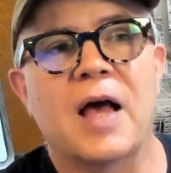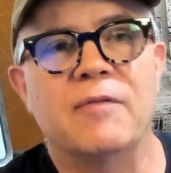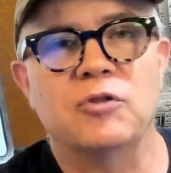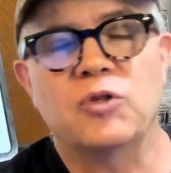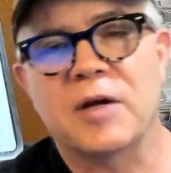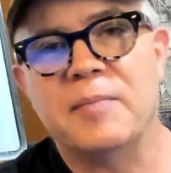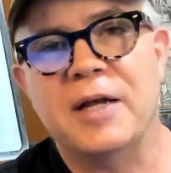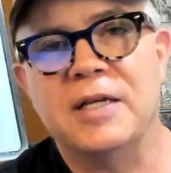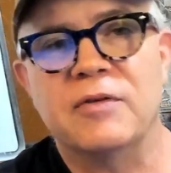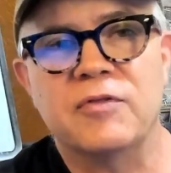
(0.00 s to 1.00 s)
after trying
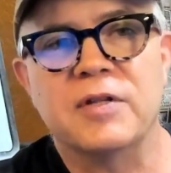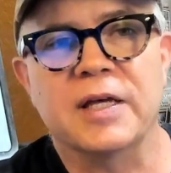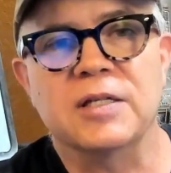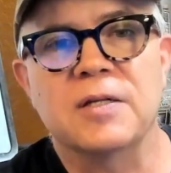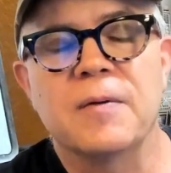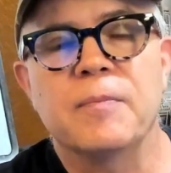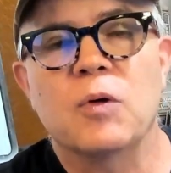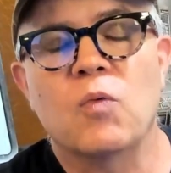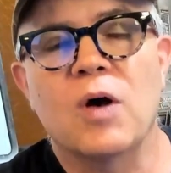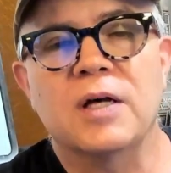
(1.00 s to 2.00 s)
many different things,
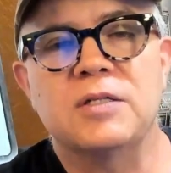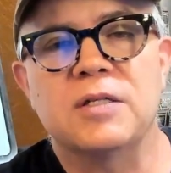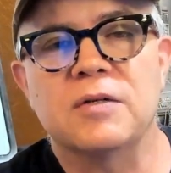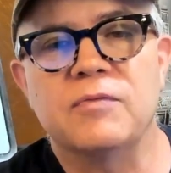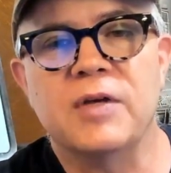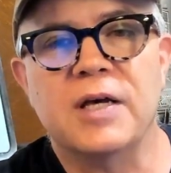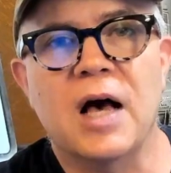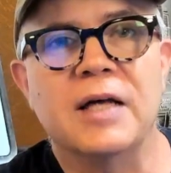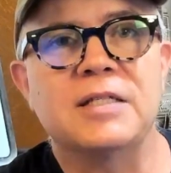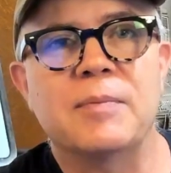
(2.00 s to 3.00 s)
was the
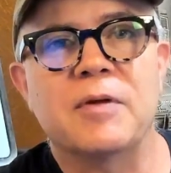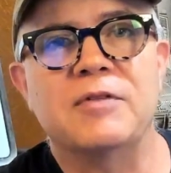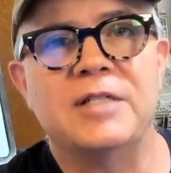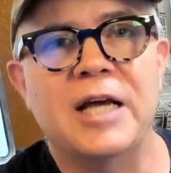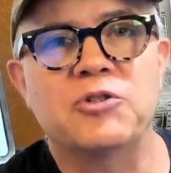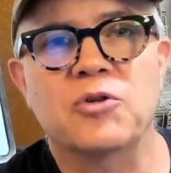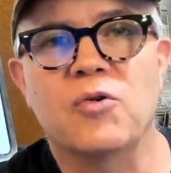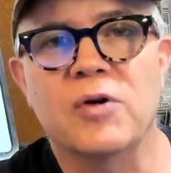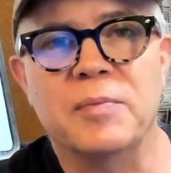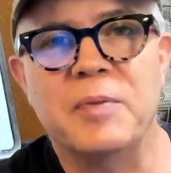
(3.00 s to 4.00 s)
concept of the tetrachord.